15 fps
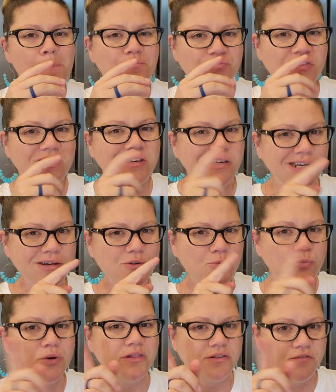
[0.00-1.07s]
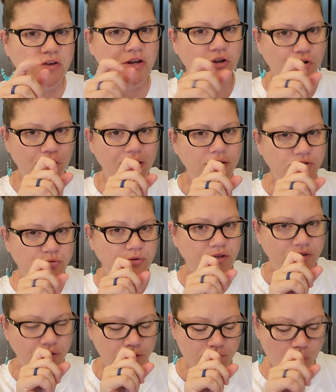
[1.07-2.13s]
The kick with the vinaigrette is really
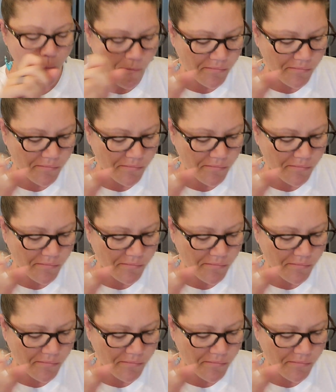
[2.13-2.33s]
good.